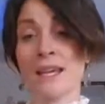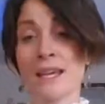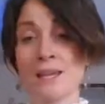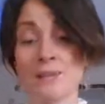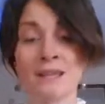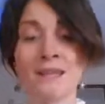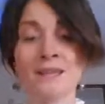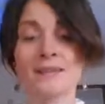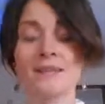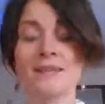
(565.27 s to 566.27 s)
It can be
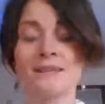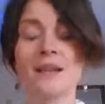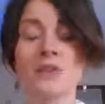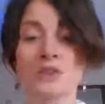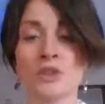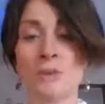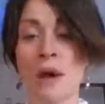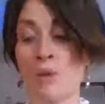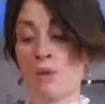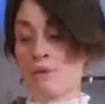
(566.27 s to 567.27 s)
such a
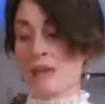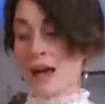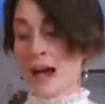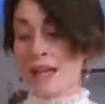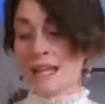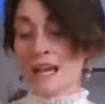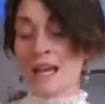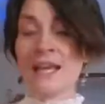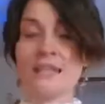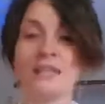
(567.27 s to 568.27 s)
powerful
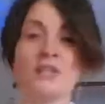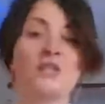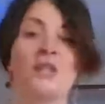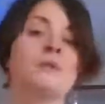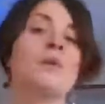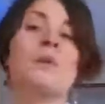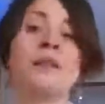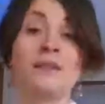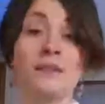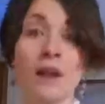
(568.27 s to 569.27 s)
ally in teaching us what we
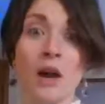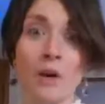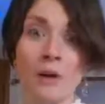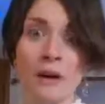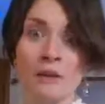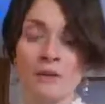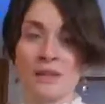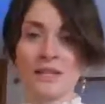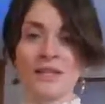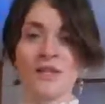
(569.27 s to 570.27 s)
need to let go of
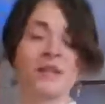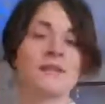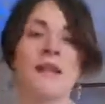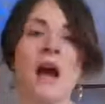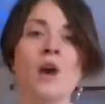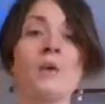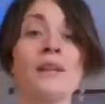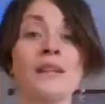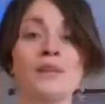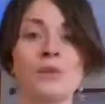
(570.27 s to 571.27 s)
and teaching us how
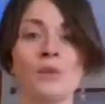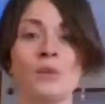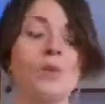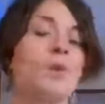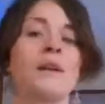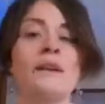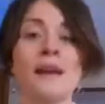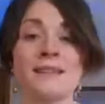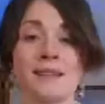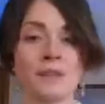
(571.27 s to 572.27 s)
we need to
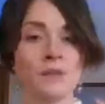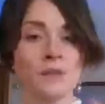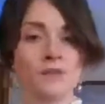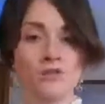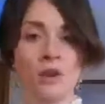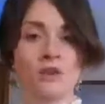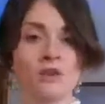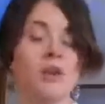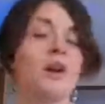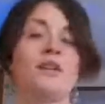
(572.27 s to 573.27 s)
reorganize and
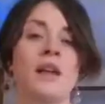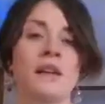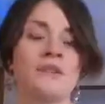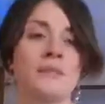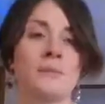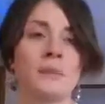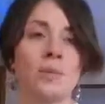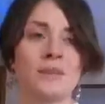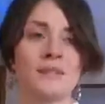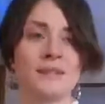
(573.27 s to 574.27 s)
restructure our lives to be
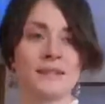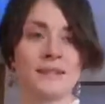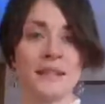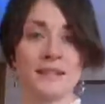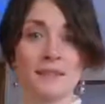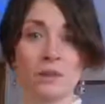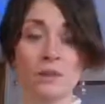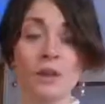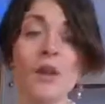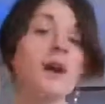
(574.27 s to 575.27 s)
more successful,